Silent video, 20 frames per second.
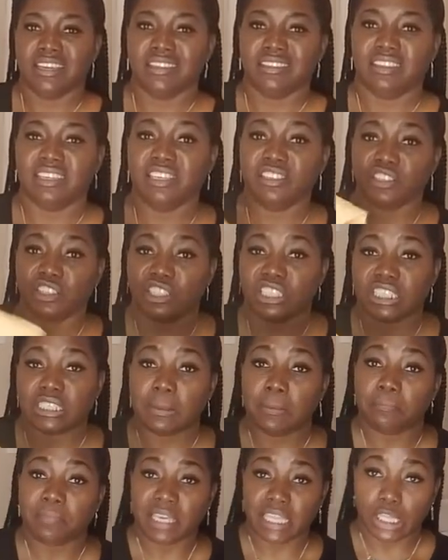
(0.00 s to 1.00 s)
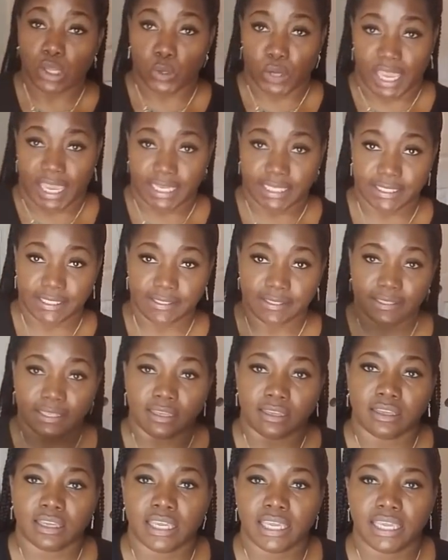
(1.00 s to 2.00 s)
these are just pillowcases,
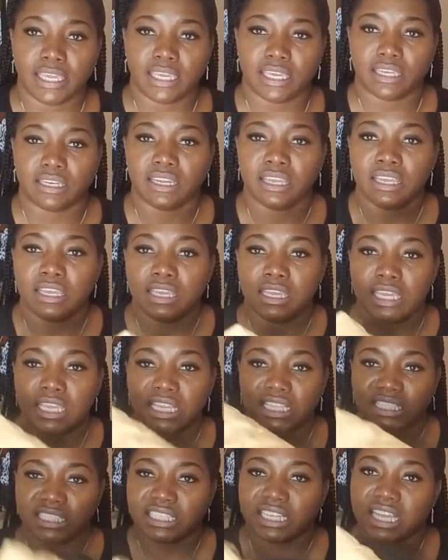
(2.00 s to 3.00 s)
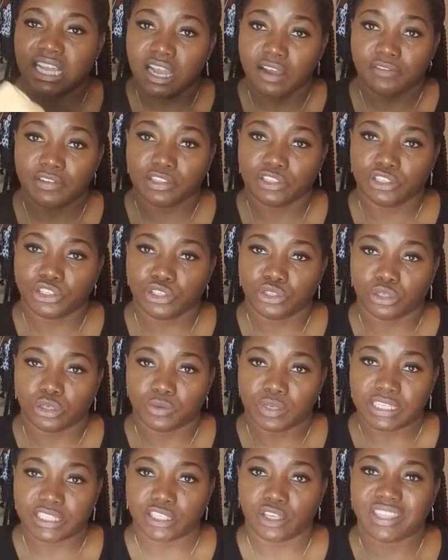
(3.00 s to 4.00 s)
and it's to cover the
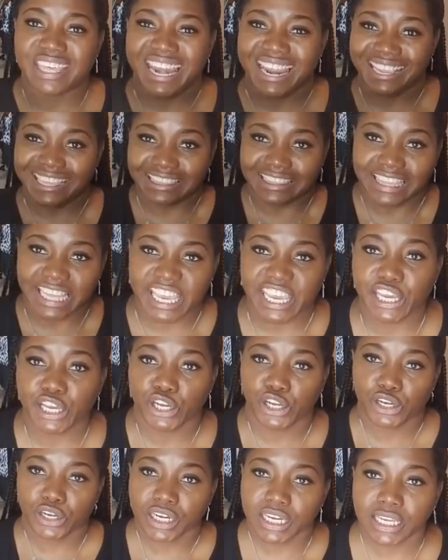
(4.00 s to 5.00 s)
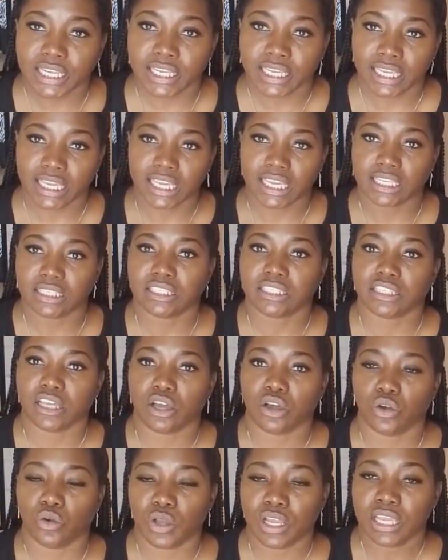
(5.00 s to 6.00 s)
jewelry so that I can layer. And
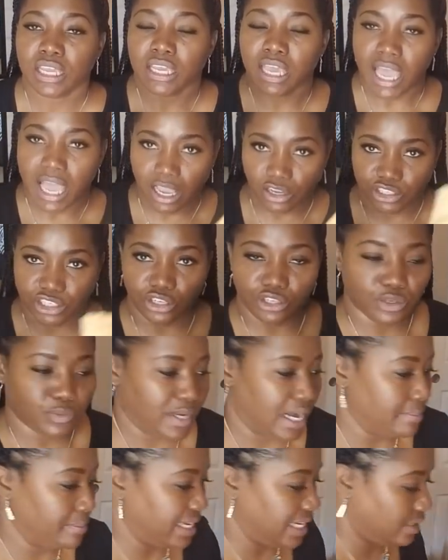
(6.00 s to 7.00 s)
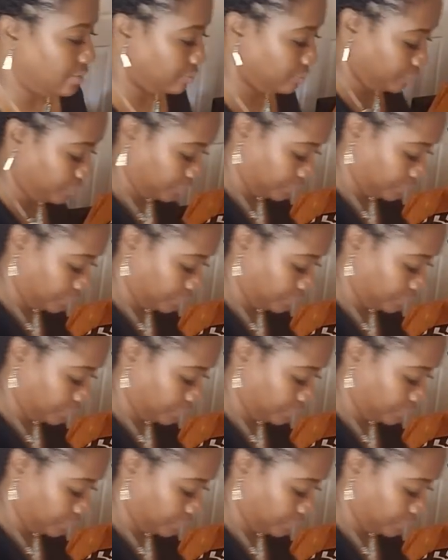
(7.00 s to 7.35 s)
so I'll show you what I mean.